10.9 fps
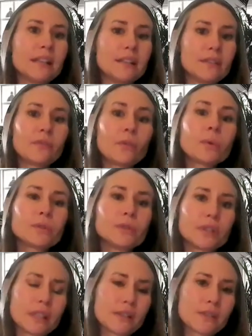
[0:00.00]
and in the forward
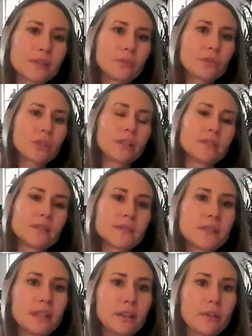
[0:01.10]
looking
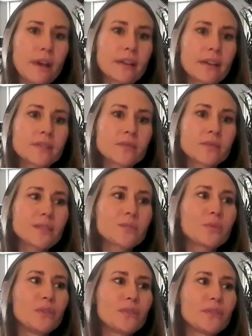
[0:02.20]
solutions, you know, that's
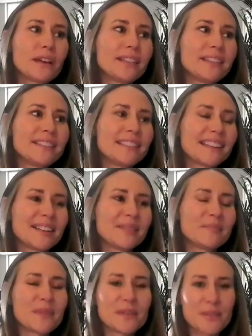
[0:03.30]
that's where you find
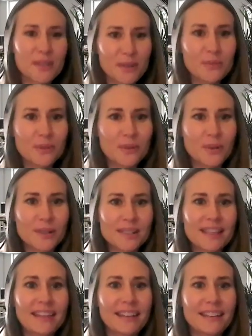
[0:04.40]
um, the, the
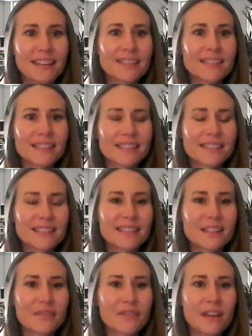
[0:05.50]
unicorns, I think, is the, the
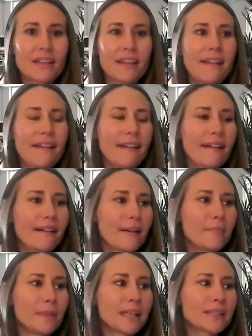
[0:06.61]
stuff that
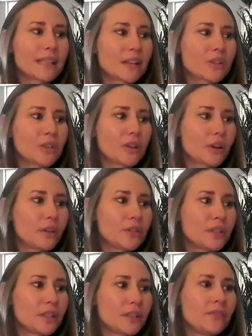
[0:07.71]
um, it's actually
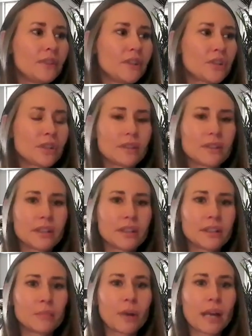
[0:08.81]
hard to envision
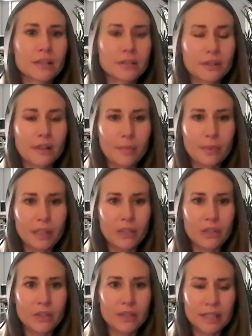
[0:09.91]
the practical
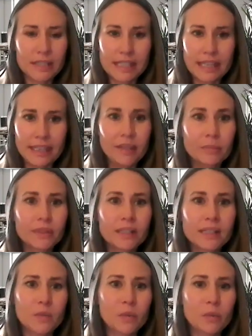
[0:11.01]
application today, but
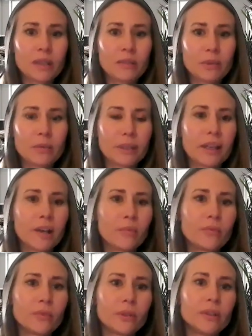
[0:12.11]
that's where we can be mm-hmm. really
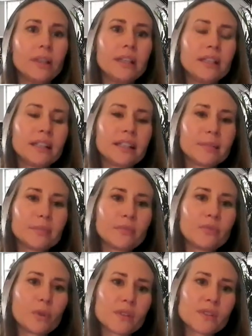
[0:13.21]
helpful
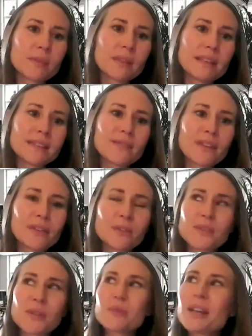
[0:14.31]
um, for some of these
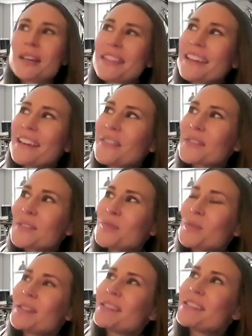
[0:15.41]
founders. So I'm trying to think of a
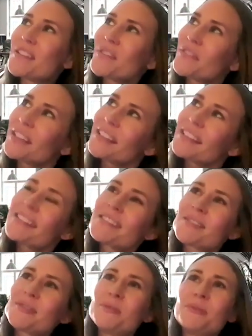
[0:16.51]
specific
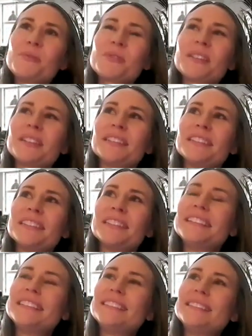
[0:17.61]
solution.
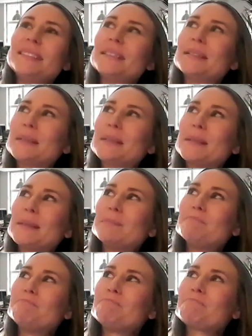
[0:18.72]

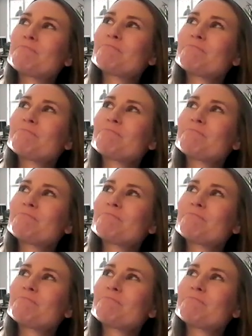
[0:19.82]
Um,